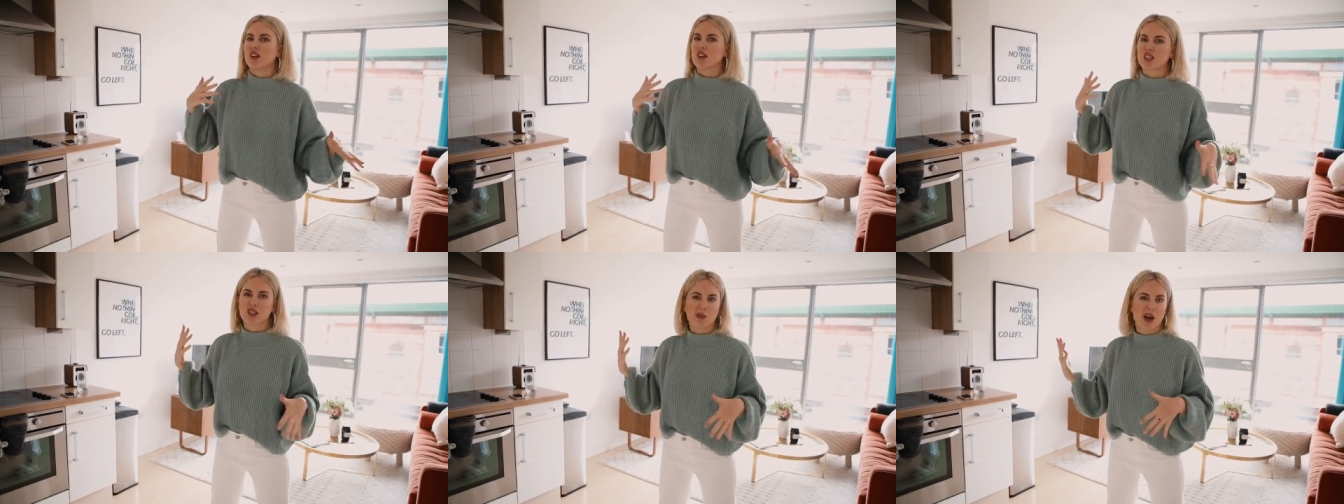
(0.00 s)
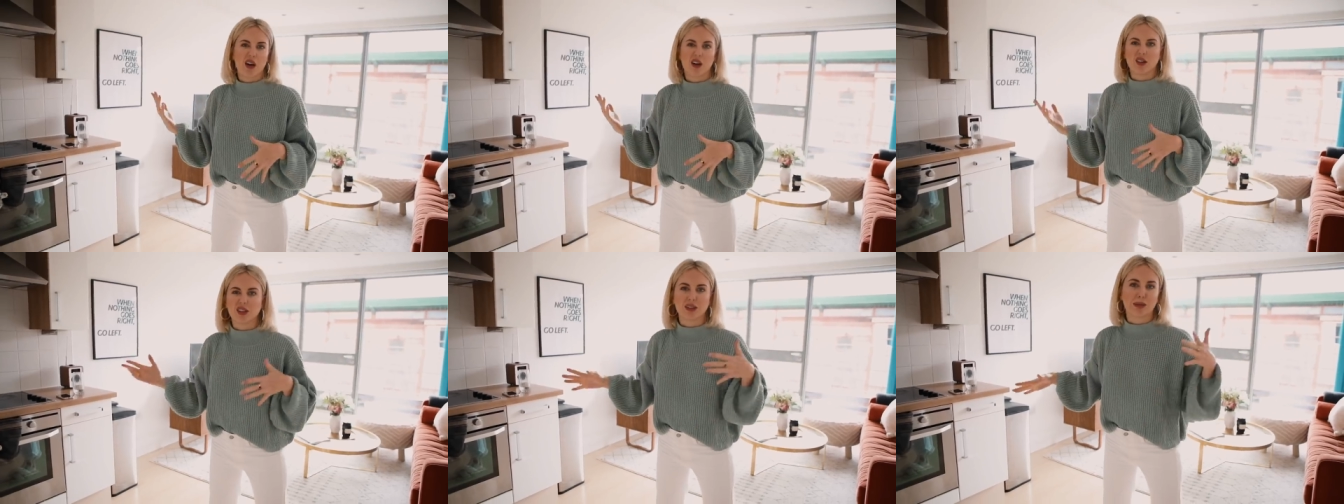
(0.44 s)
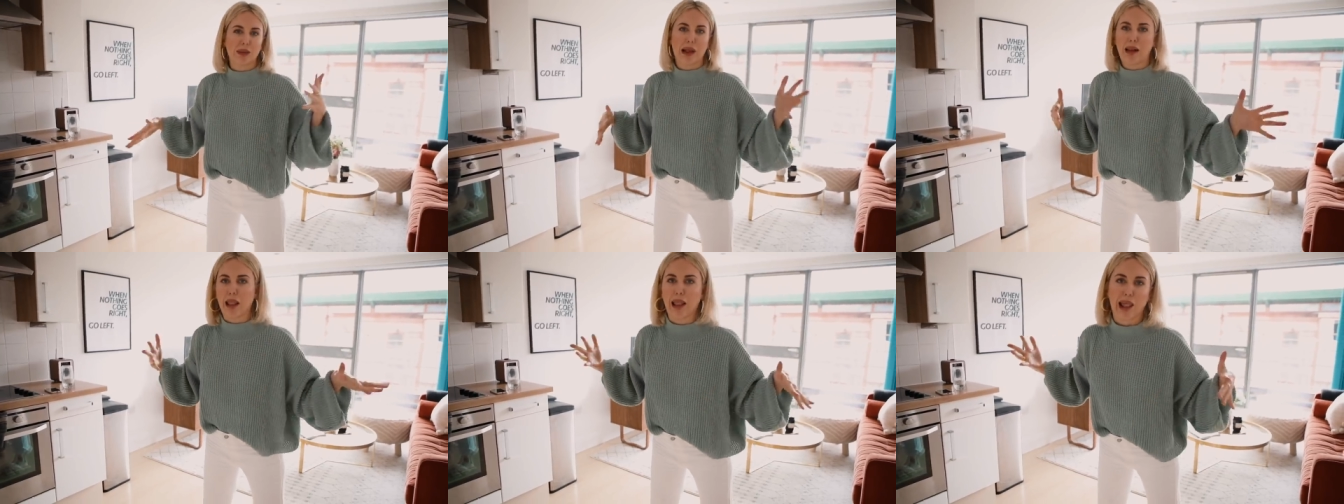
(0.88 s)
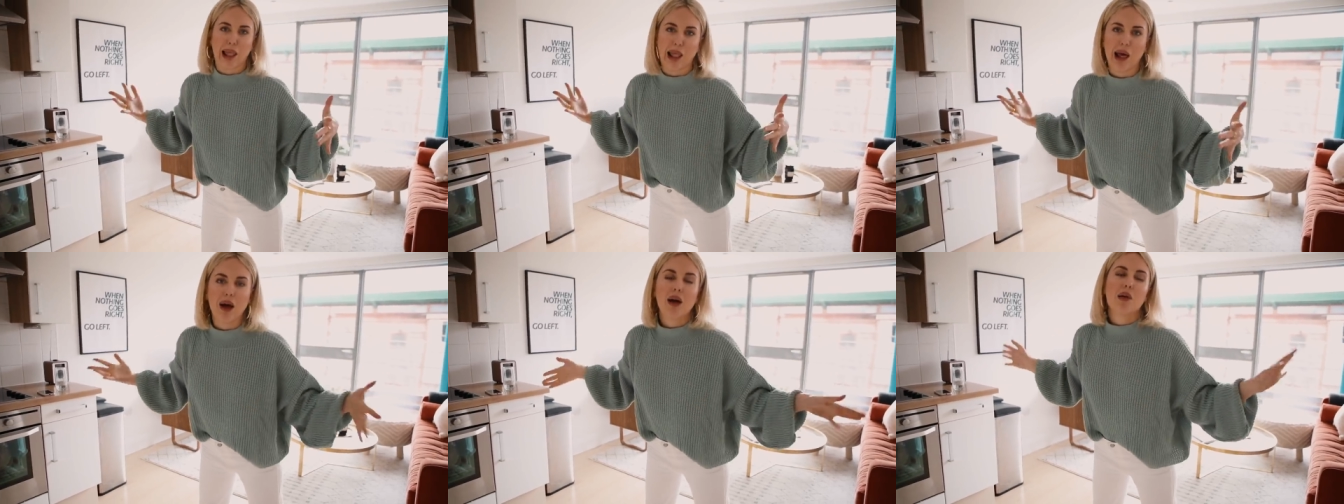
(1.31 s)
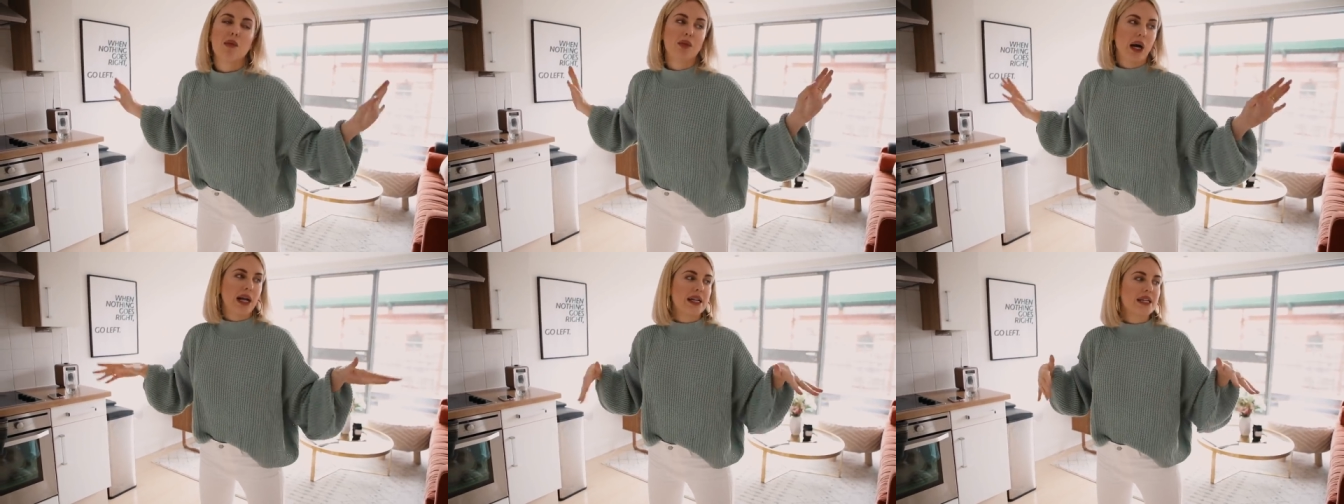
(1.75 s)
the smells, blah, blah, blah.
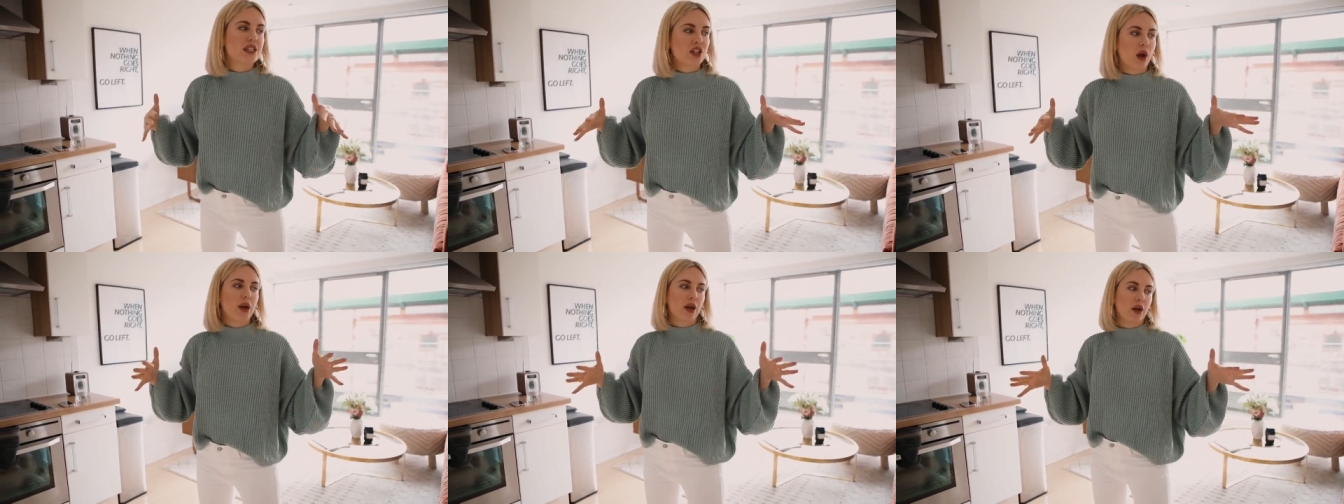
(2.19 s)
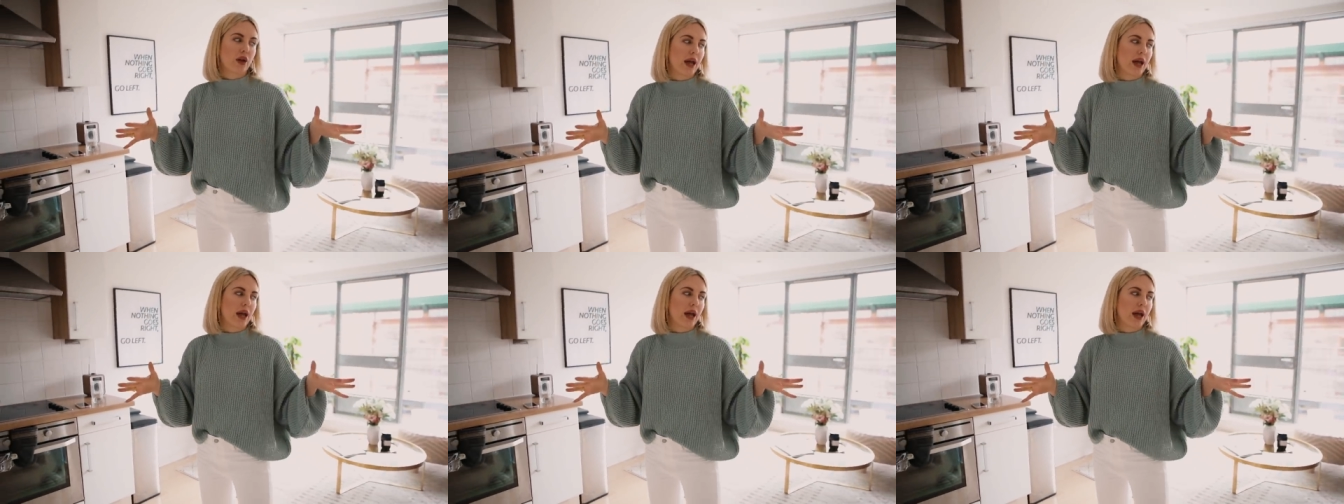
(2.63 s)
But it's going